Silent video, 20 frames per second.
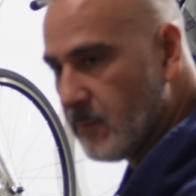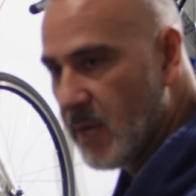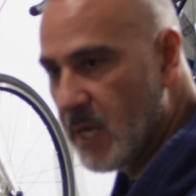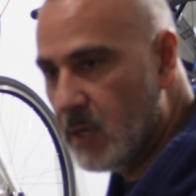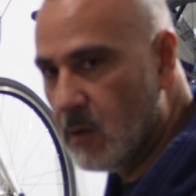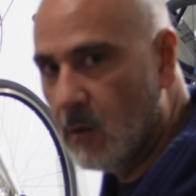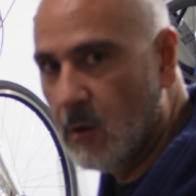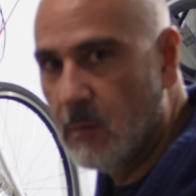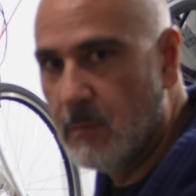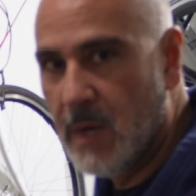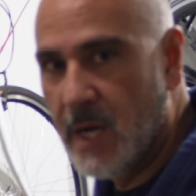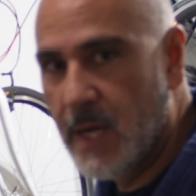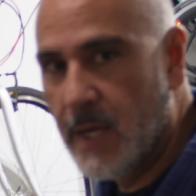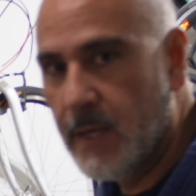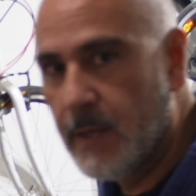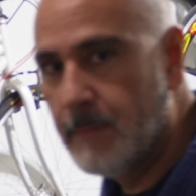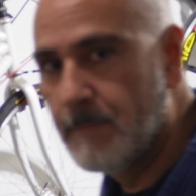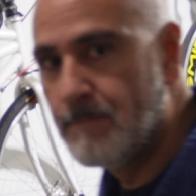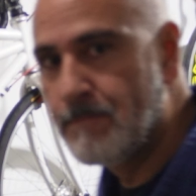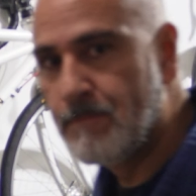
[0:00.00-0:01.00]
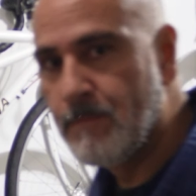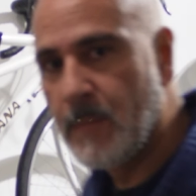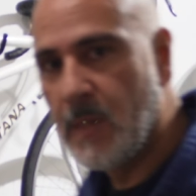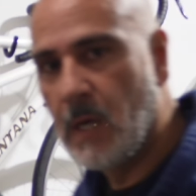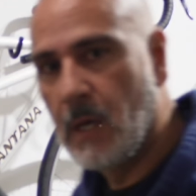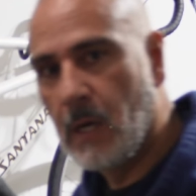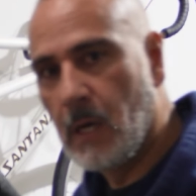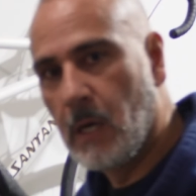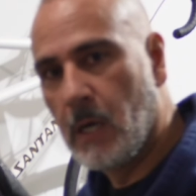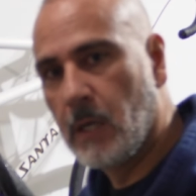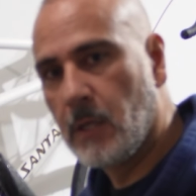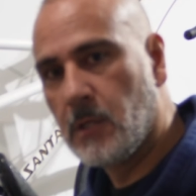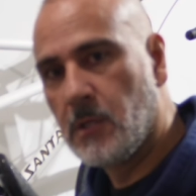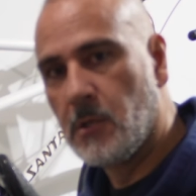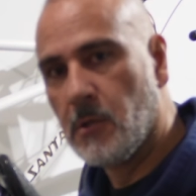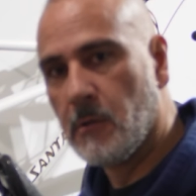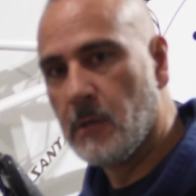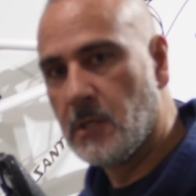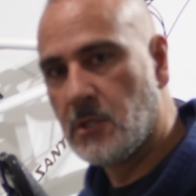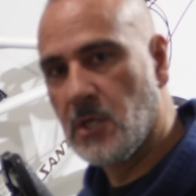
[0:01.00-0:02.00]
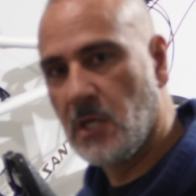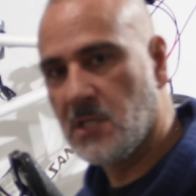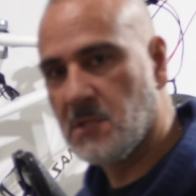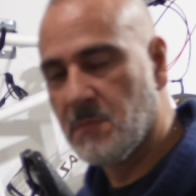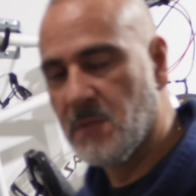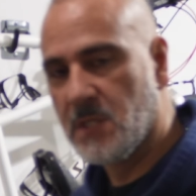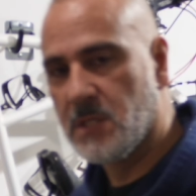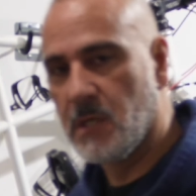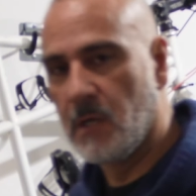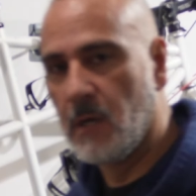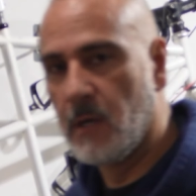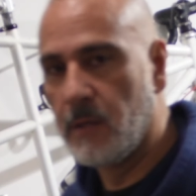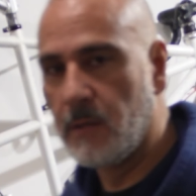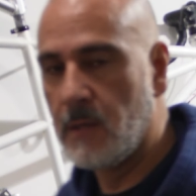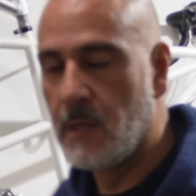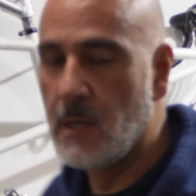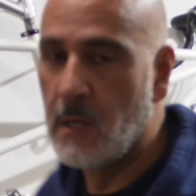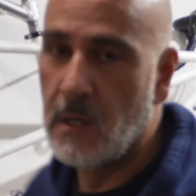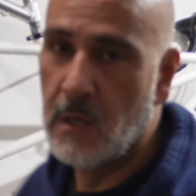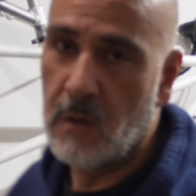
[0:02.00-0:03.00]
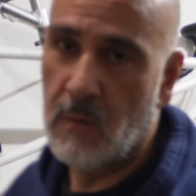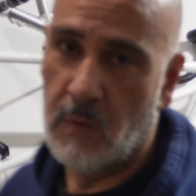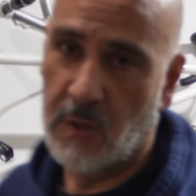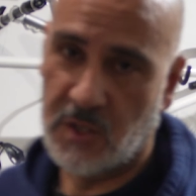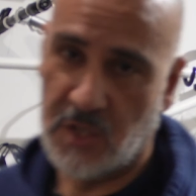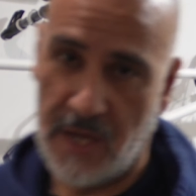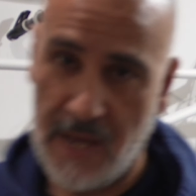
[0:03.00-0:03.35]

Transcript: make all my gear adjustments on, which I